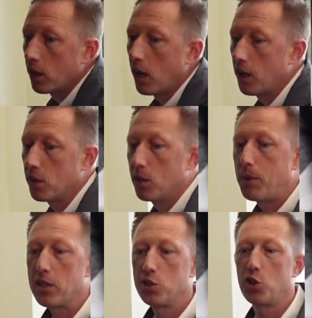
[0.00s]
on the
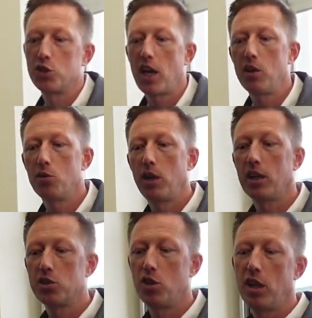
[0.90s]
passenger side, right
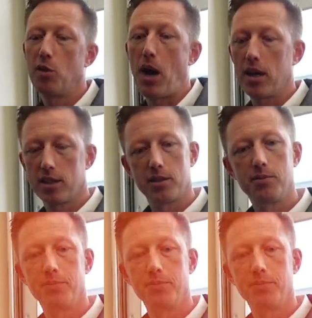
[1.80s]
next to the airbox.